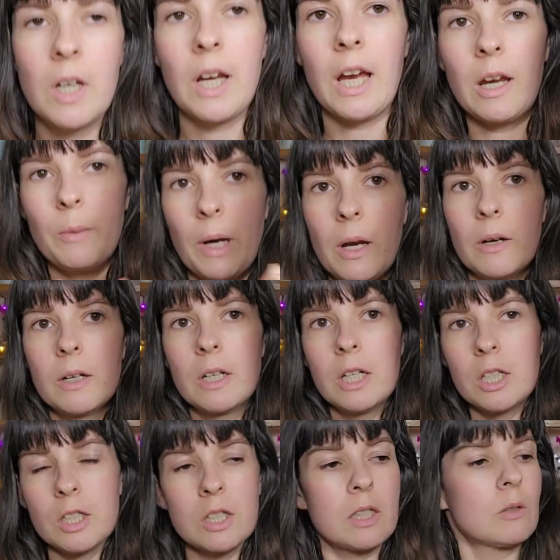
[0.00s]
Okay, here we go.
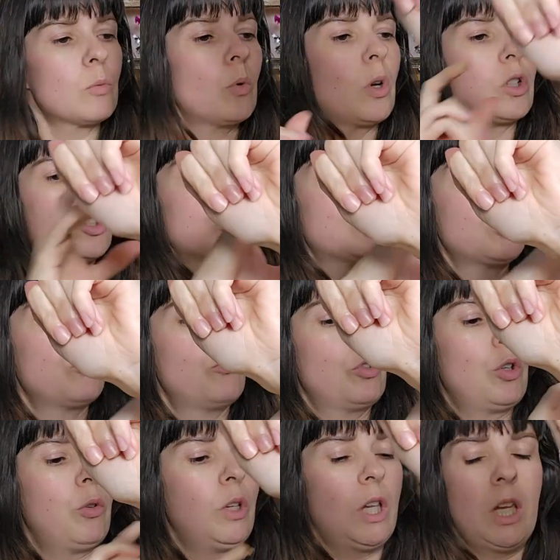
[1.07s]

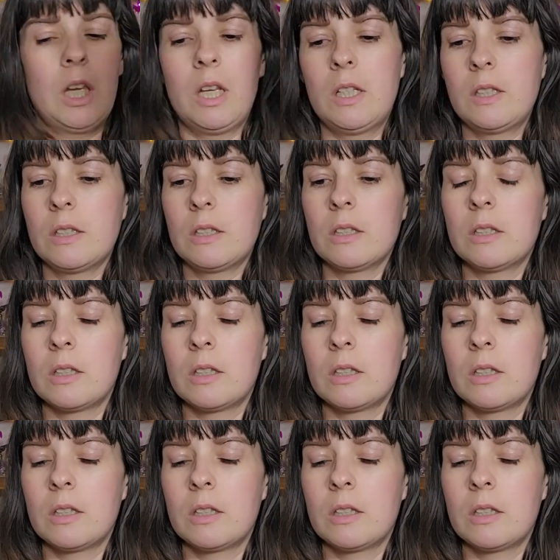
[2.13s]
Swatcheroonies.